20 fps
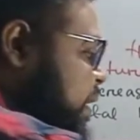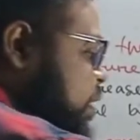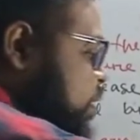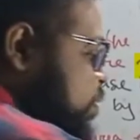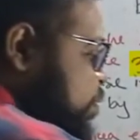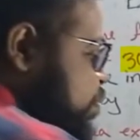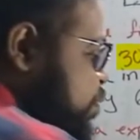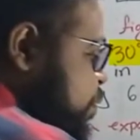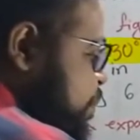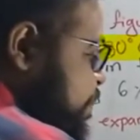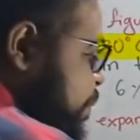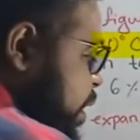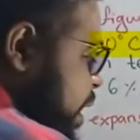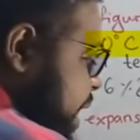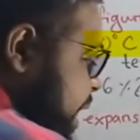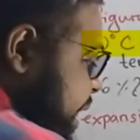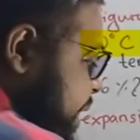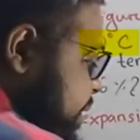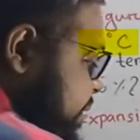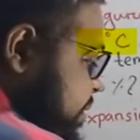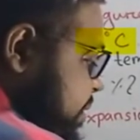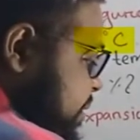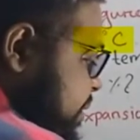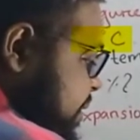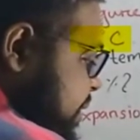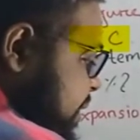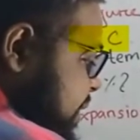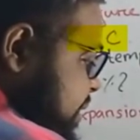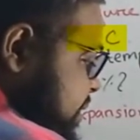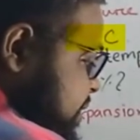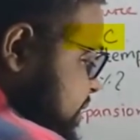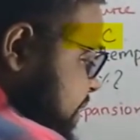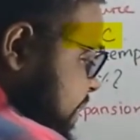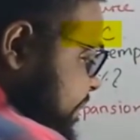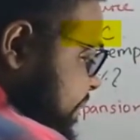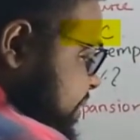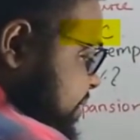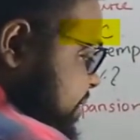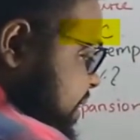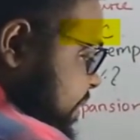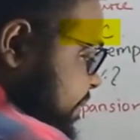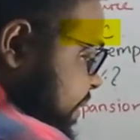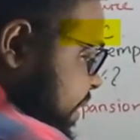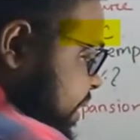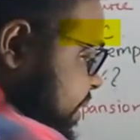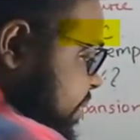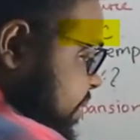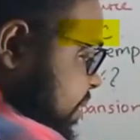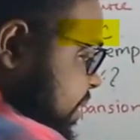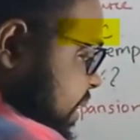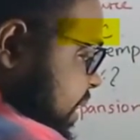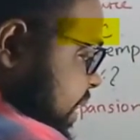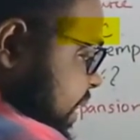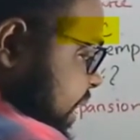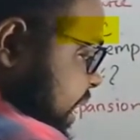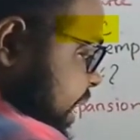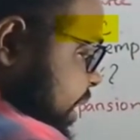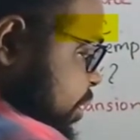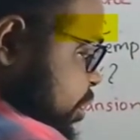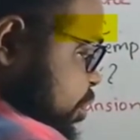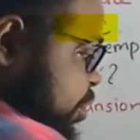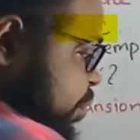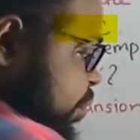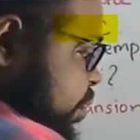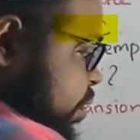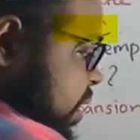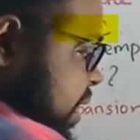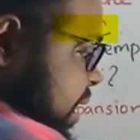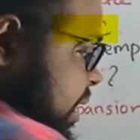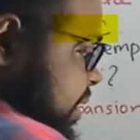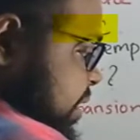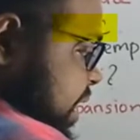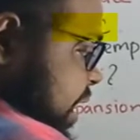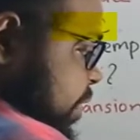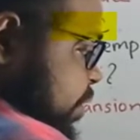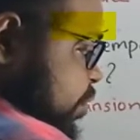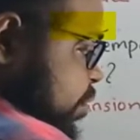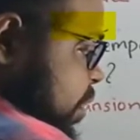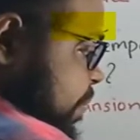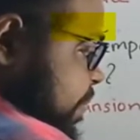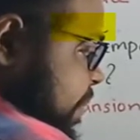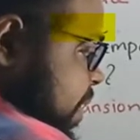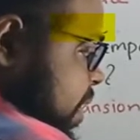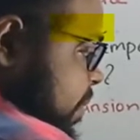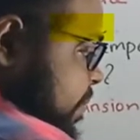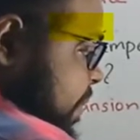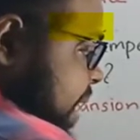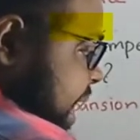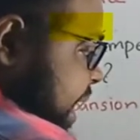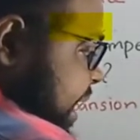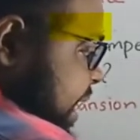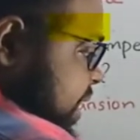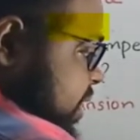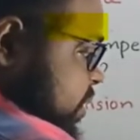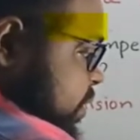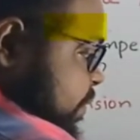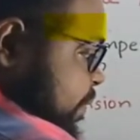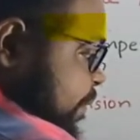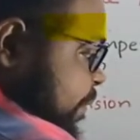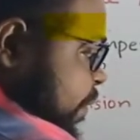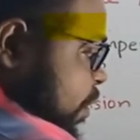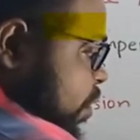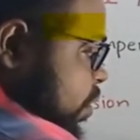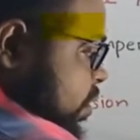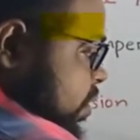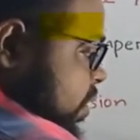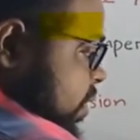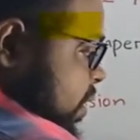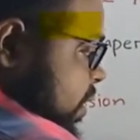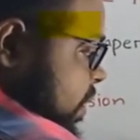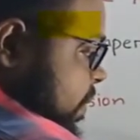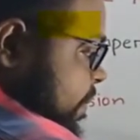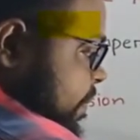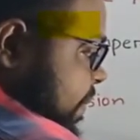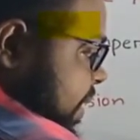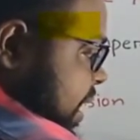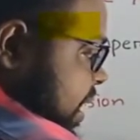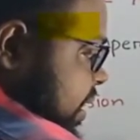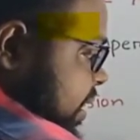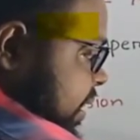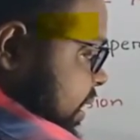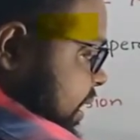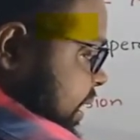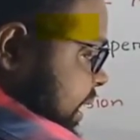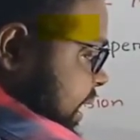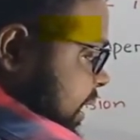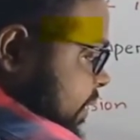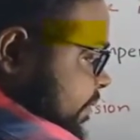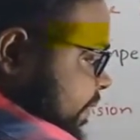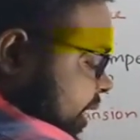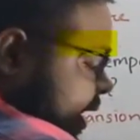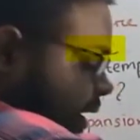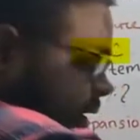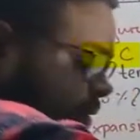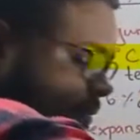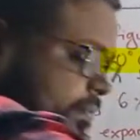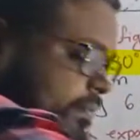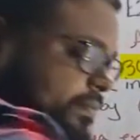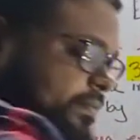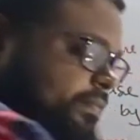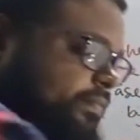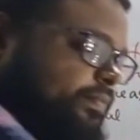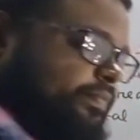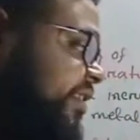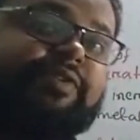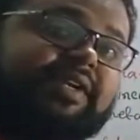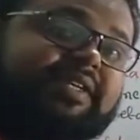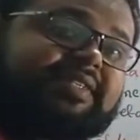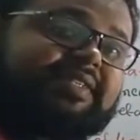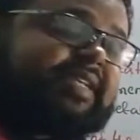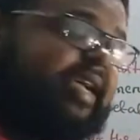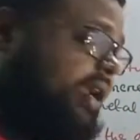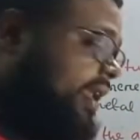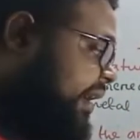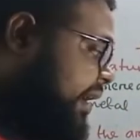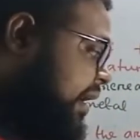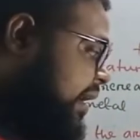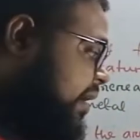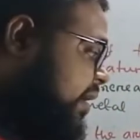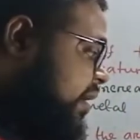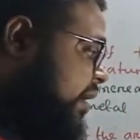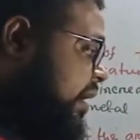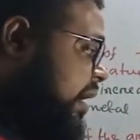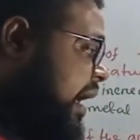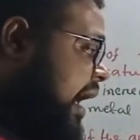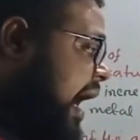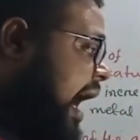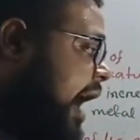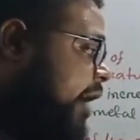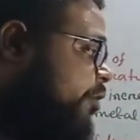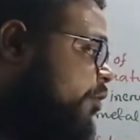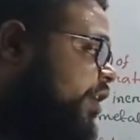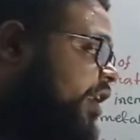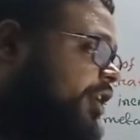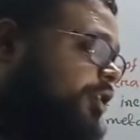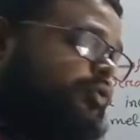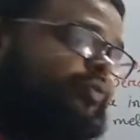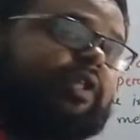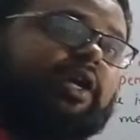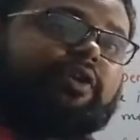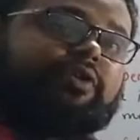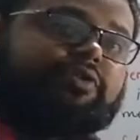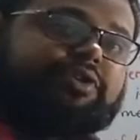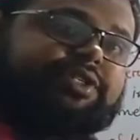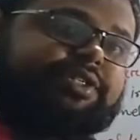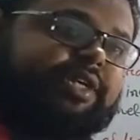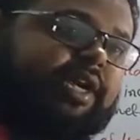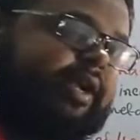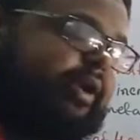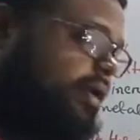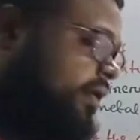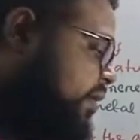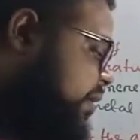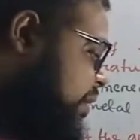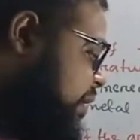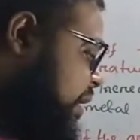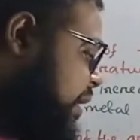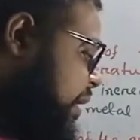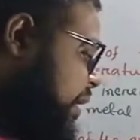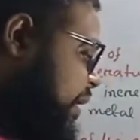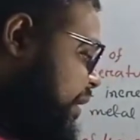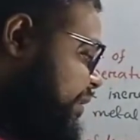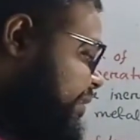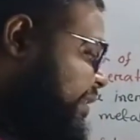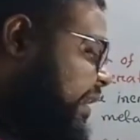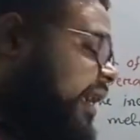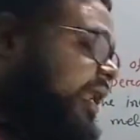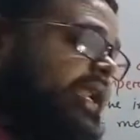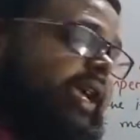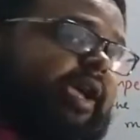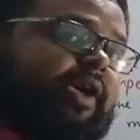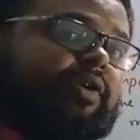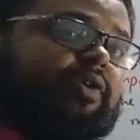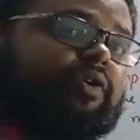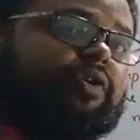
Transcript: 2.77 into 10 to the power minus 4 per Kelvin. Increased area according to the question, del A.